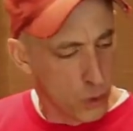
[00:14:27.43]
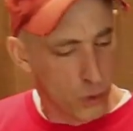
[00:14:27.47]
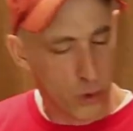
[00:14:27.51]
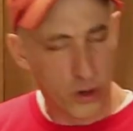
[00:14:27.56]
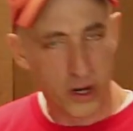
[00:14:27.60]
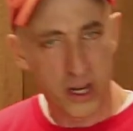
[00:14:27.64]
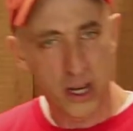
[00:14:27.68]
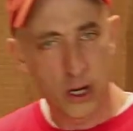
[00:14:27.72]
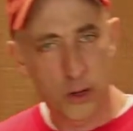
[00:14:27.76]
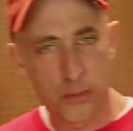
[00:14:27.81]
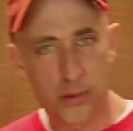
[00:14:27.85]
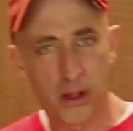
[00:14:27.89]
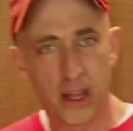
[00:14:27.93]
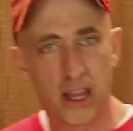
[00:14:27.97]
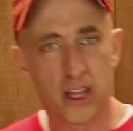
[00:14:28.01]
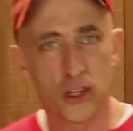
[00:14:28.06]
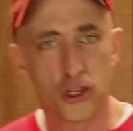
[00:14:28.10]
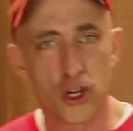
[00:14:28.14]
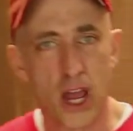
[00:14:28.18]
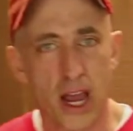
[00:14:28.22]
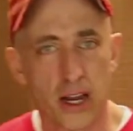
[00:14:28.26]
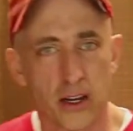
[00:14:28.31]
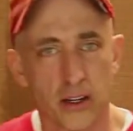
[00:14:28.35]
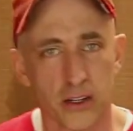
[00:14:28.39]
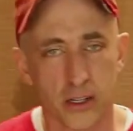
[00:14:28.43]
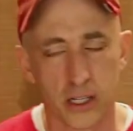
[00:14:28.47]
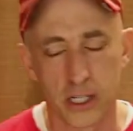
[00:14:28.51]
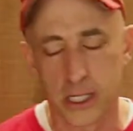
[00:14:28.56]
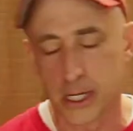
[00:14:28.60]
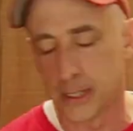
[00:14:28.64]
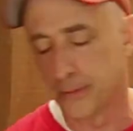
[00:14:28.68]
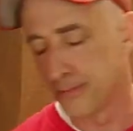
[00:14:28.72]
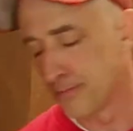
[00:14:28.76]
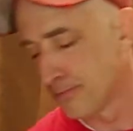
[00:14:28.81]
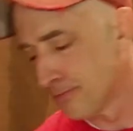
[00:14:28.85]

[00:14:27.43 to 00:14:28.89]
We're here playing checkers.